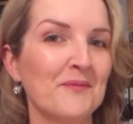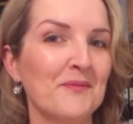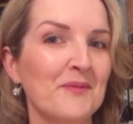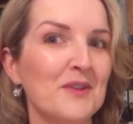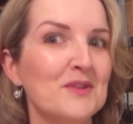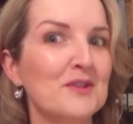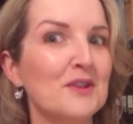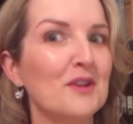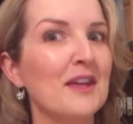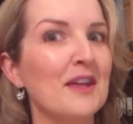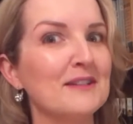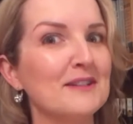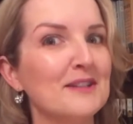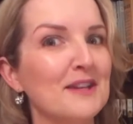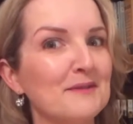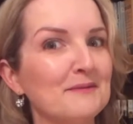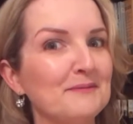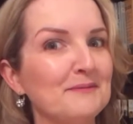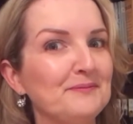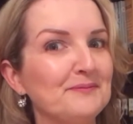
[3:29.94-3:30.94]
So that's
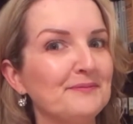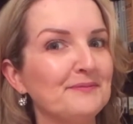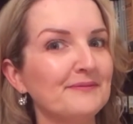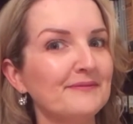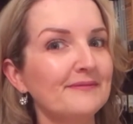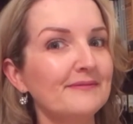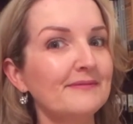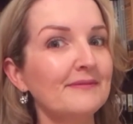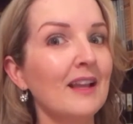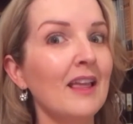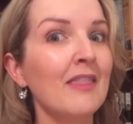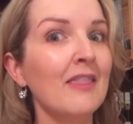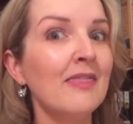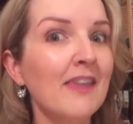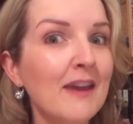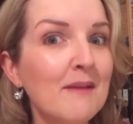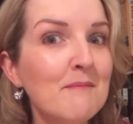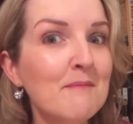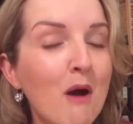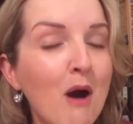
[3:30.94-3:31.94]
it.
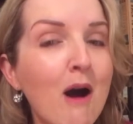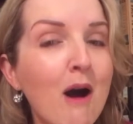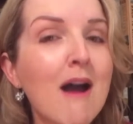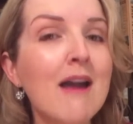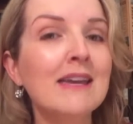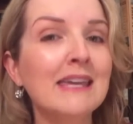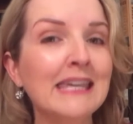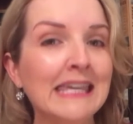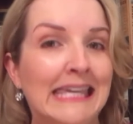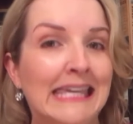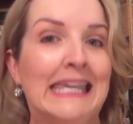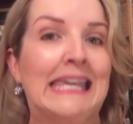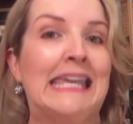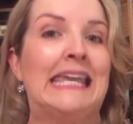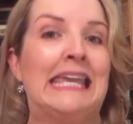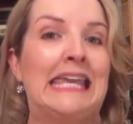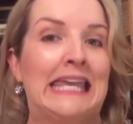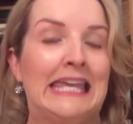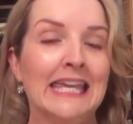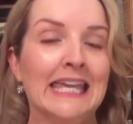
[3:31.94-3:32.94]
They're my
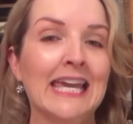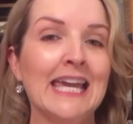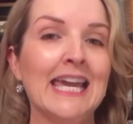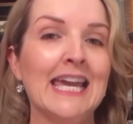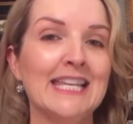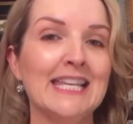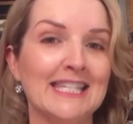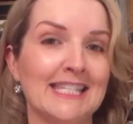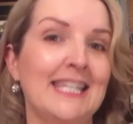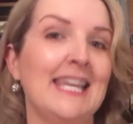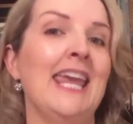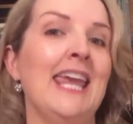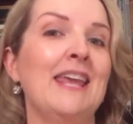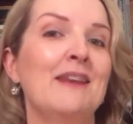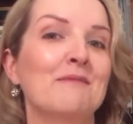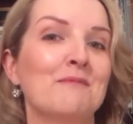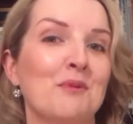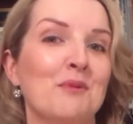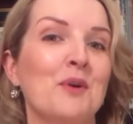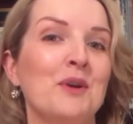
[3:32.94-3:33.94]
key 10
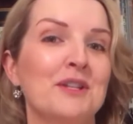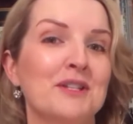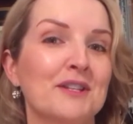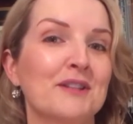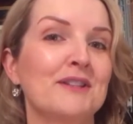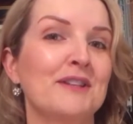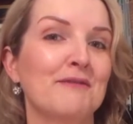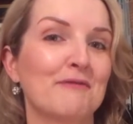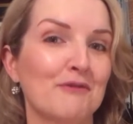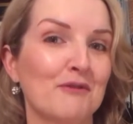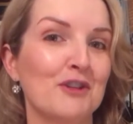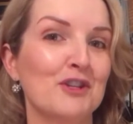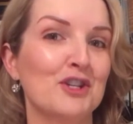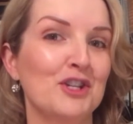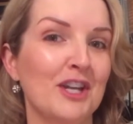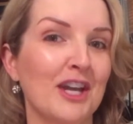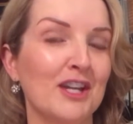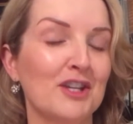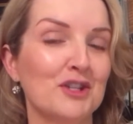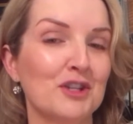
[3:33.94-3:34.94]
points of
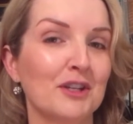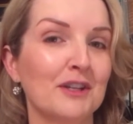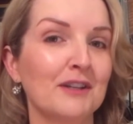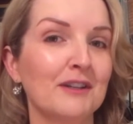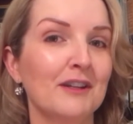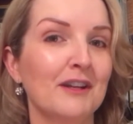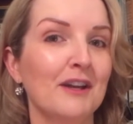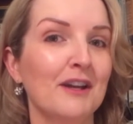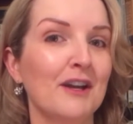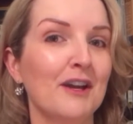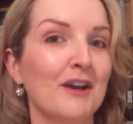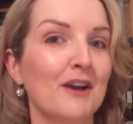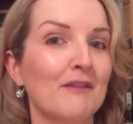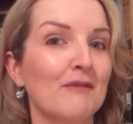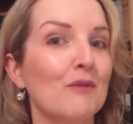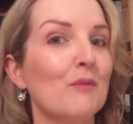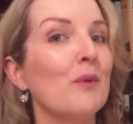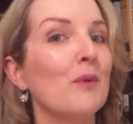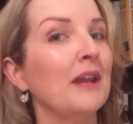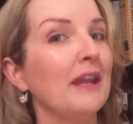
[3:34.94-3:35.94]
differentiation for
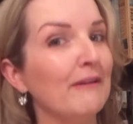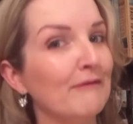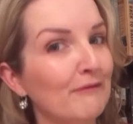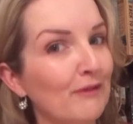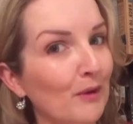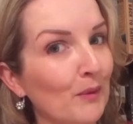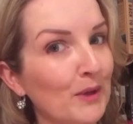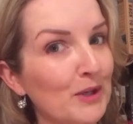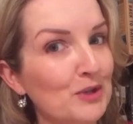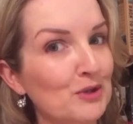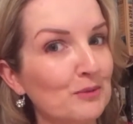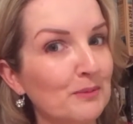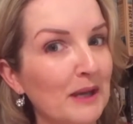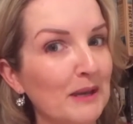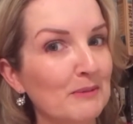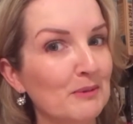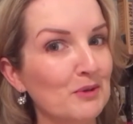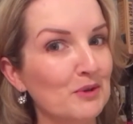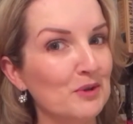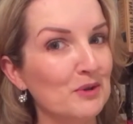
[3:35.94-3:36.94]
what influential
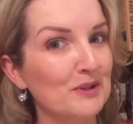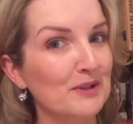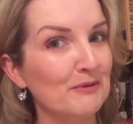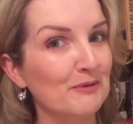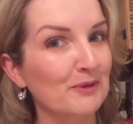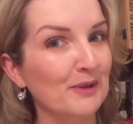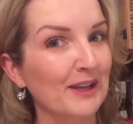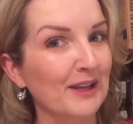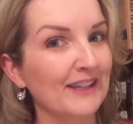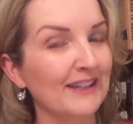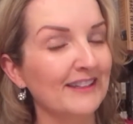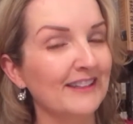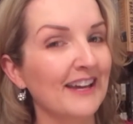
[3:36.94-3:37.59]
people do differently.